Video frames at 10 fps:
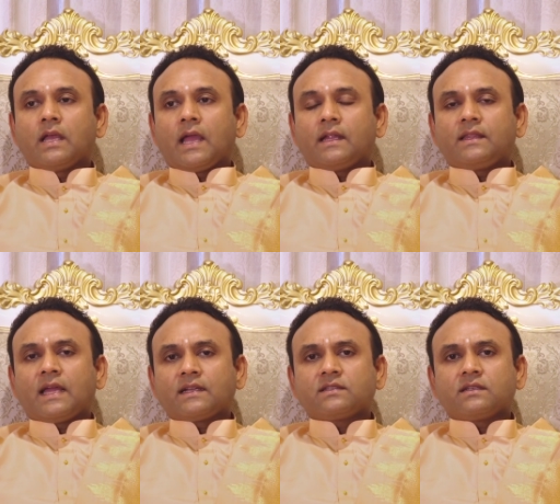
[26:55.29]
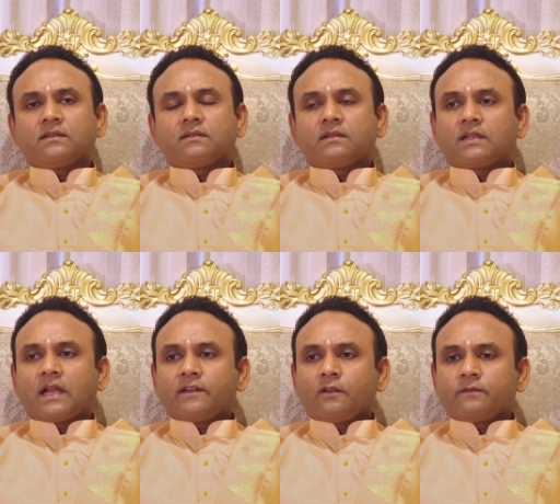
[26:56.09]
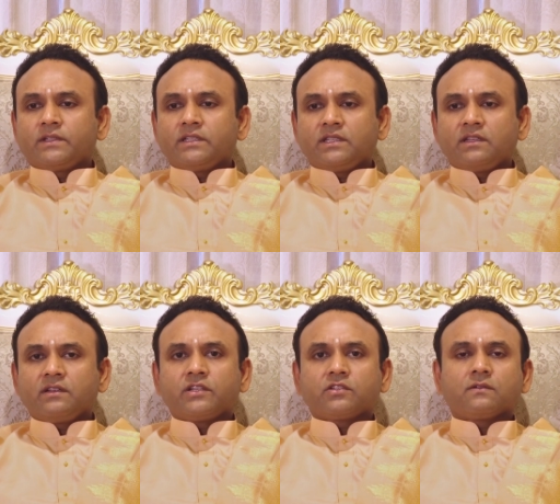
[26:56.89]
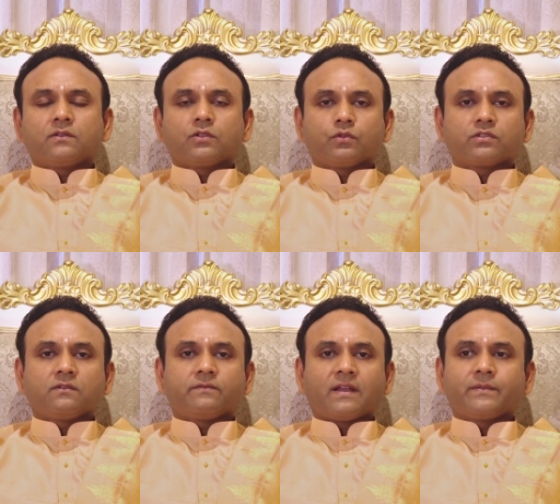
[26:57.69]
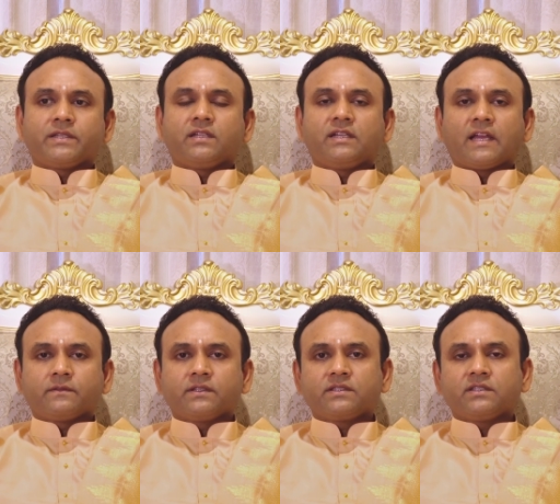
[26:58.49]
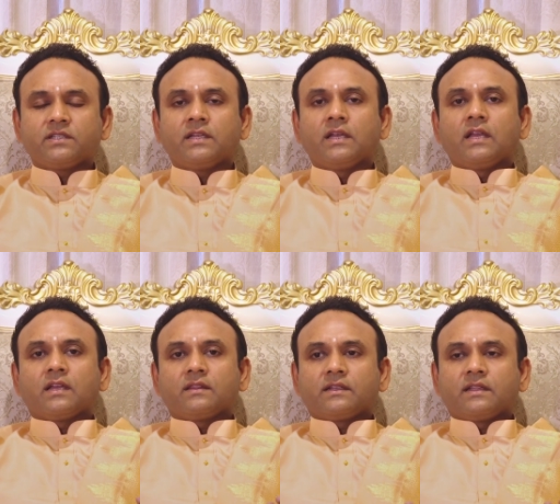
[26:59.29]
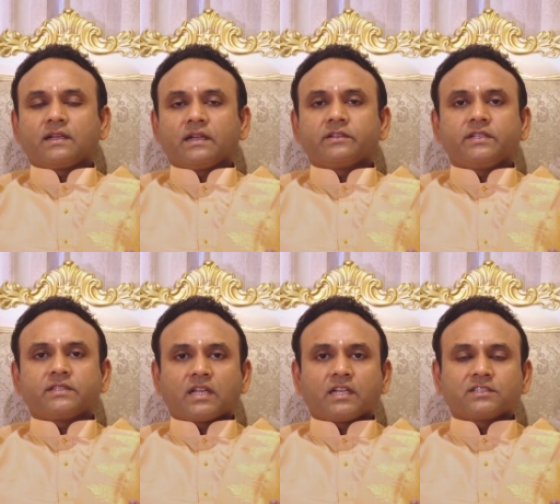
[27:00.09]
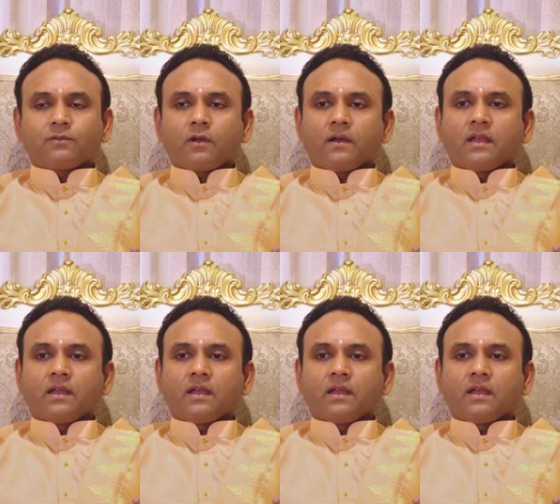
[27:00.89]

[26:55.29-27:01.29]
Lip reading: And that's a kind of deterioration of the social fabric, the diversity that the country stands for.